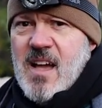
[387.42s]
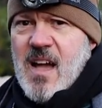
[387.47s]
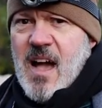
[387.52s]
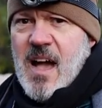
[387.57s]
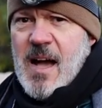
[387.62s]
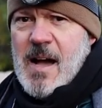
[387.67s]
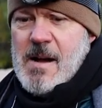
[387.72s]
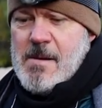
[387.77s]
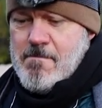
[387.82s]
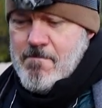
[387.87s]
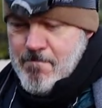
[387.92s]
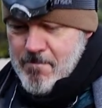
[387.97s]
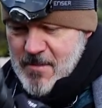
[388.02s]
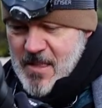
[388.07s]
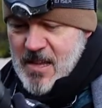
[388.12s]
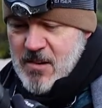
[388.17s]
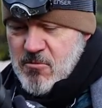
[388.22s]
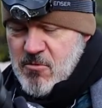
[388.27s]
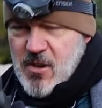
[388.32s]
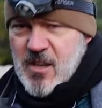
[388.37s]

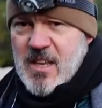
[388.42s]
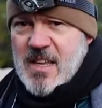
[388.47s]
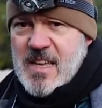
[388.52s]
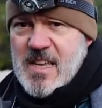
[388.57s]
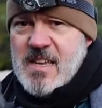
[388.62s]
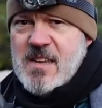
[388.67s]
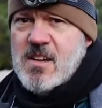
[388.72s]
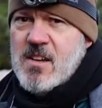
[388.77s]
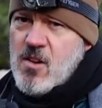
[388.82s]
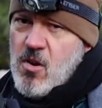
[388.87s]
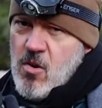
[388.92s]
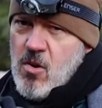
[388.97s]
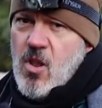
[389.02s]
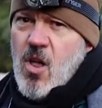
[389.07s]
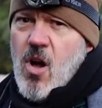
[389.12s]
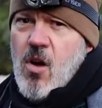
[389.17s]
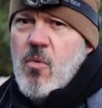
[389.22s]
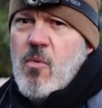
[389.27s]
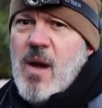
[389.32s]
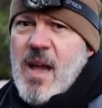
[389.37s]
can really go a
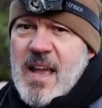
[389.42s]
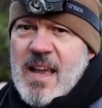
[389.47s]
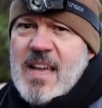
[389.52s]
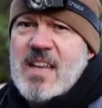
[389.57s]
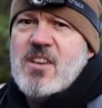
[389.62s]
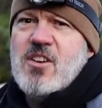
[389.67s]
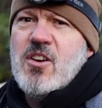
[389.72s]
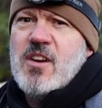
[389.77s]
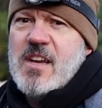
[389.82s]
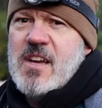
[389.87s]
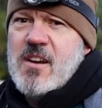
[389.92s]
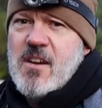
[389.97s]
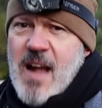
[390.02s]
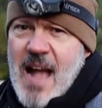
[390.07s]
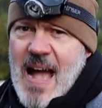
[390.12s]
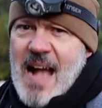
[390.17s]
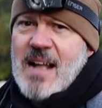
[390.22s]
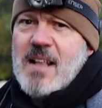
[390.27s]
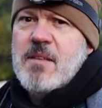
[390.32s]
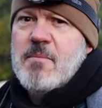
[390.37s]
long way in getting your gear
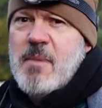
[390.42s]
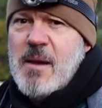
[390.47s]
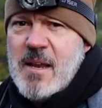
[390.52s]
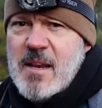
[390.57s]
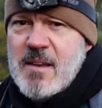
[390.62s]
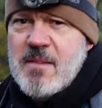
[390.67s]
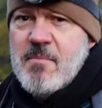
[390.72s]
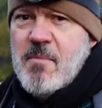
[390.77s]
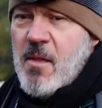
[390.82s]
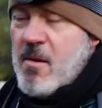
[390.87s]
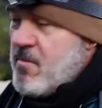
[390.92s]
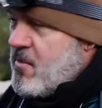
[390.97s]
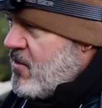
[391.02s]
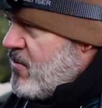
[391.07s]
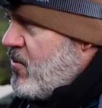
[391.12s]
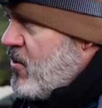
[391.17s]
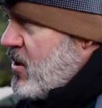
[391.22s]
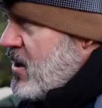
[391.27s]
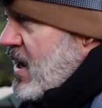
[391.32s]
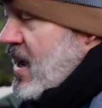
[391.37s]
acclimated
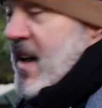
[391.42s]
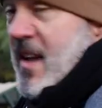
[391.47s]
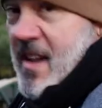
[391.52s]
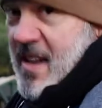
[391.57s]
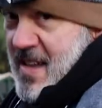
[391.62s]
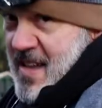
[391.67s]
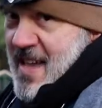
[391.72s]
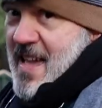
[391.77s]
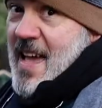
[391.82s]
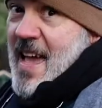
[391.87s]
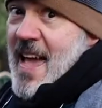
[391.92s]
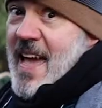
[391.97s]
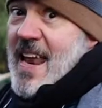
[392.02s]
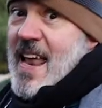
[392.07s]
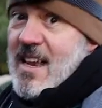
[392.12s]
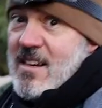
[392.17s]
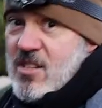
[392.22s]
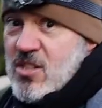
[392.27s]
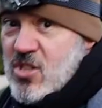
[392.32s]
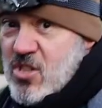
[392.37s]
before you head
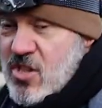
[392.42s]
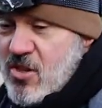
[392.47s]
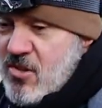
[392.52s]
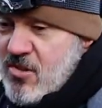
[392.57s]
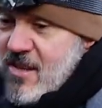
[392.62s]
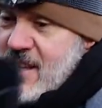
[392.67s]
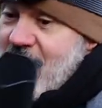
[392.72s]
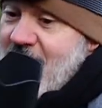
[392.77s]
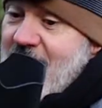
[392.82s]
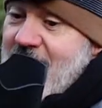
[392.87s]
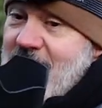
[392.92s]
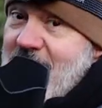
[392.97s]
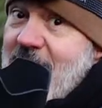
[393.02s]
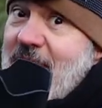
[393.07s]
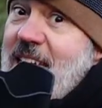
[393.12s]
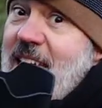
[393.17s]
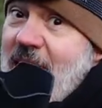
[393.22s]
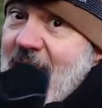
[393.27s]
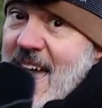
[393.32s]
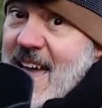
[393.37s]
out to shoot and you
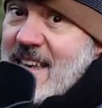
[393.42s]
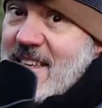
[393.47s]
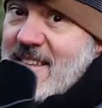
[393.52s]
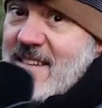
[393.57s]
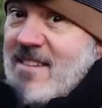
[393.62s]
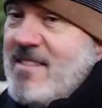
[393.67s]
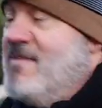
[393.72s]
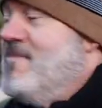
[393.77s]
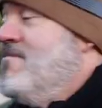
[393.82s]
can't.